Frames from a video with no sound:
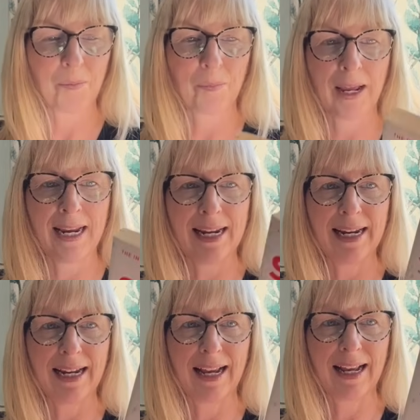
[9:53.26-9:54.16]

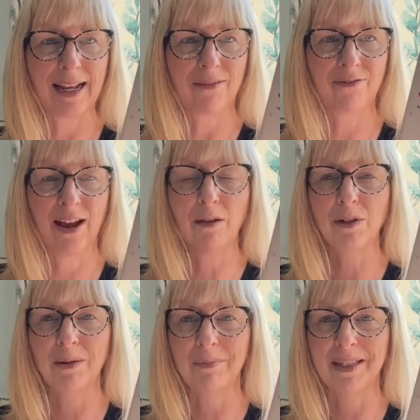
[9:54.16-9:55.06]
He found
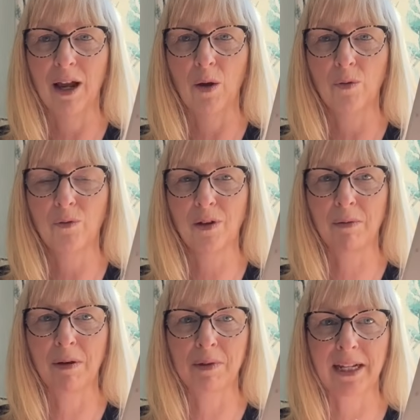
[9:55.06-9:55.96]
himself,
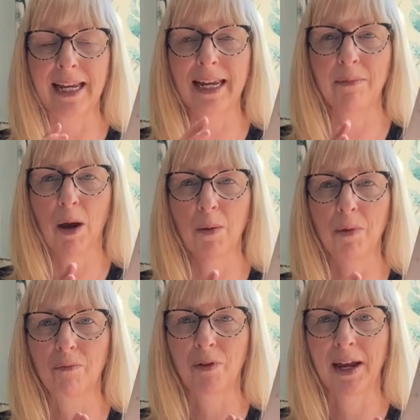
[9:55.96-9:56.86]
it was a key
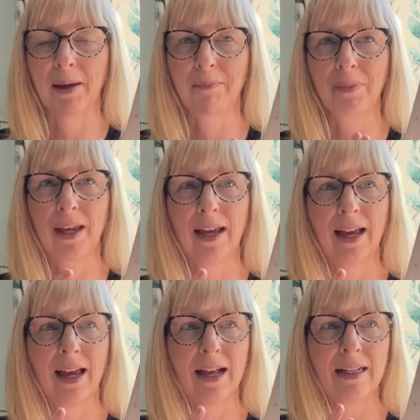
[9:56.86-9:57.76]
moment for him,
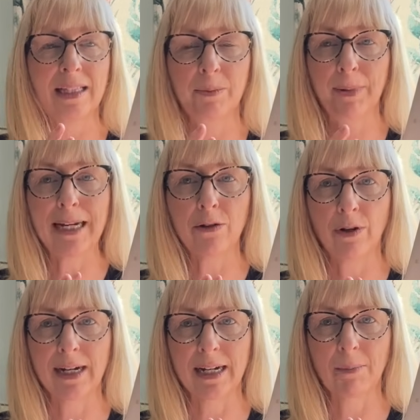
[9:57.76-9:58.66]
speed
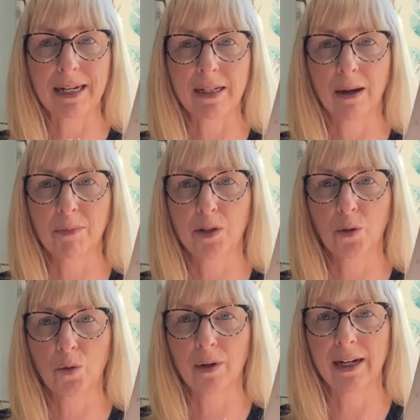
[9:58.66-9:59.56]
reading a bedtime
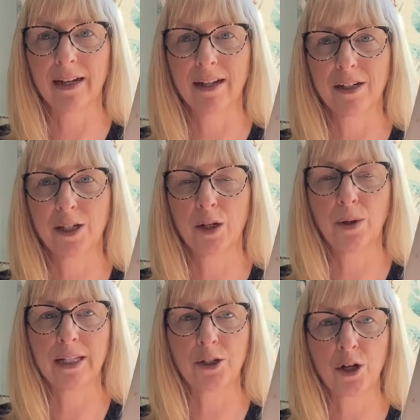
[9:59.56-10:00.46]
story to
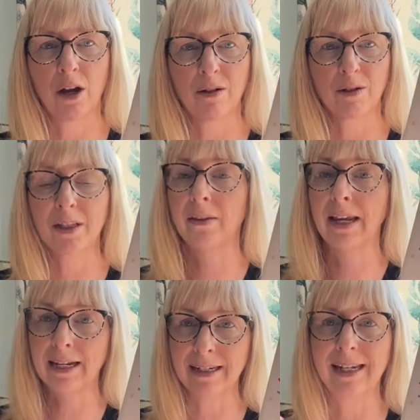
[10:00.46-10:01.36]
his child so that
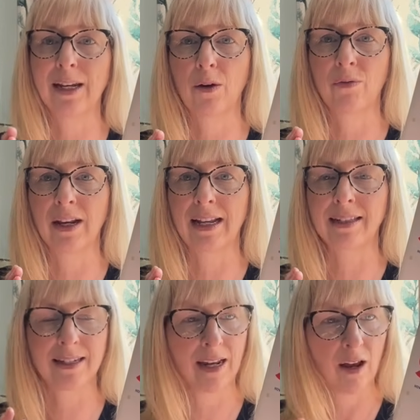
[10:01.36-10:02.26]
he could tick it off the
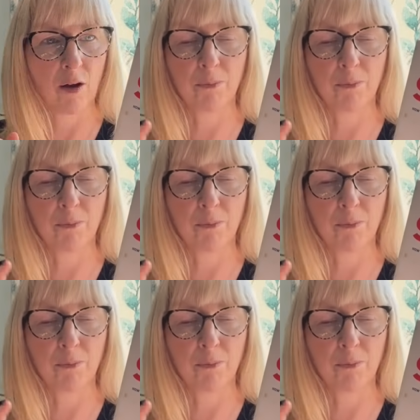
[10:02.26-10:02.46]
list. I've